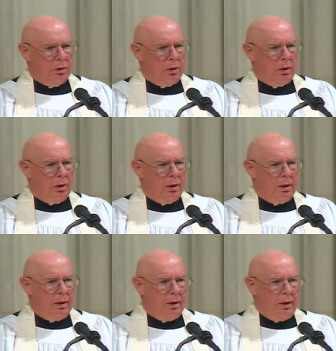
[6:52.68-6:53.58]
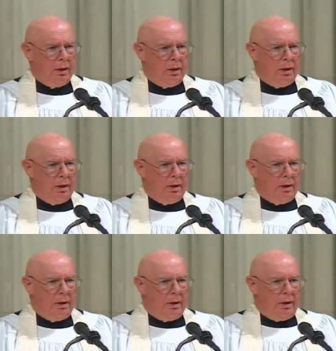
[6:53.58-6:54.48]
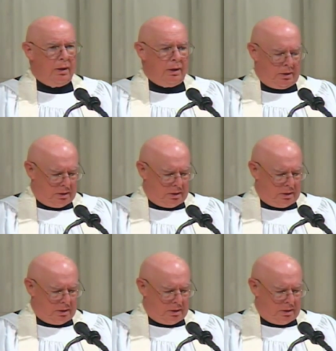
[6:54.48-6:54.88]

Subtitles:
Nobody speaks.